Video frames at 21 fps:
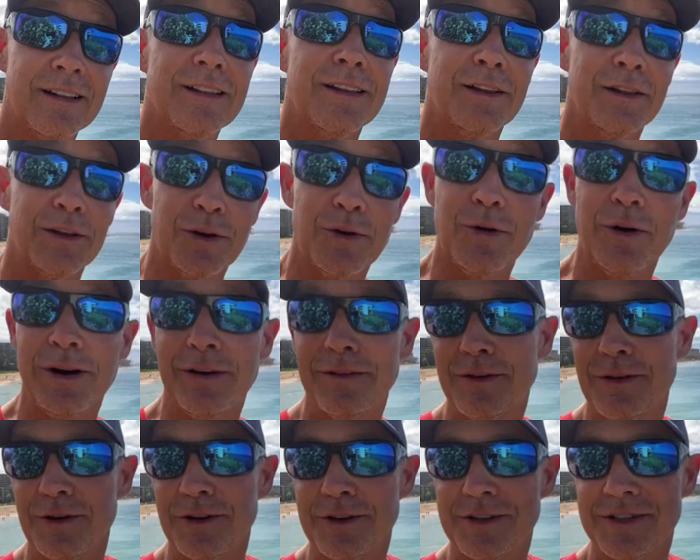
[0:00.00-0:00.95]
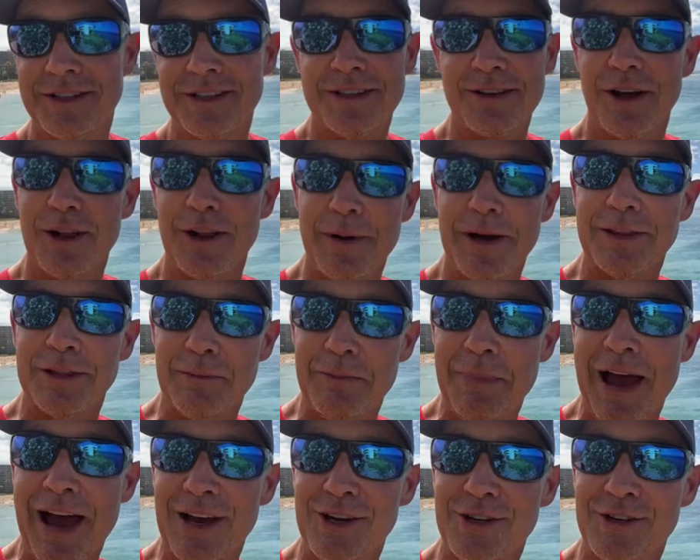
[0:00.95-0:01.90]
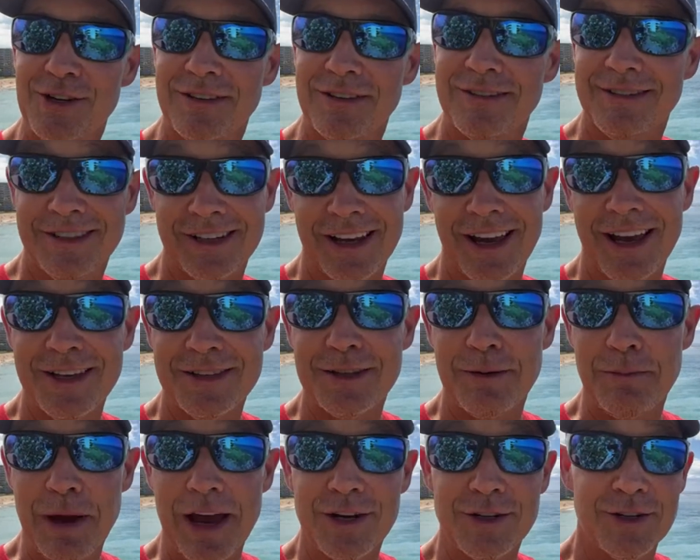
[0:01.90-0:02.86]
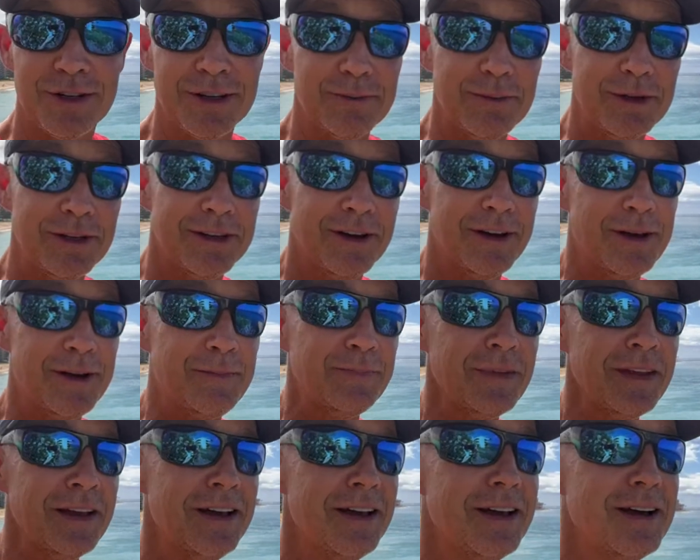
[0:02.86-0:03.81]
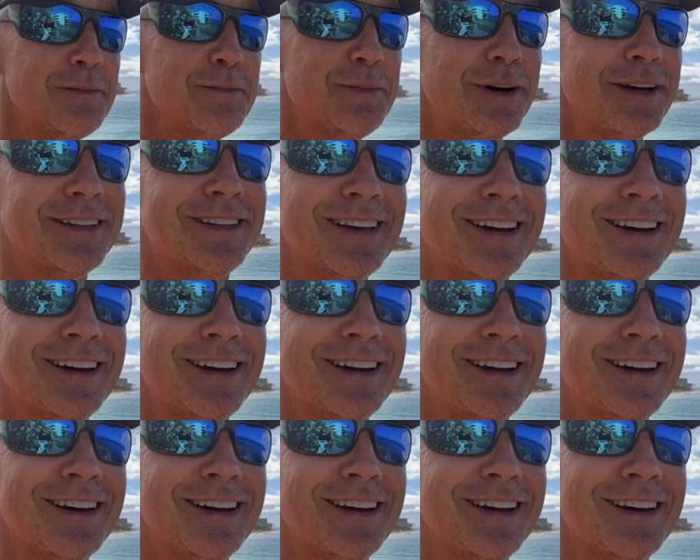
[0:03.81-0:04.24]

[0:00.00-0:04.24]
Lilikoi, of course. She's all about the passion. She has the passion, let me tell you. But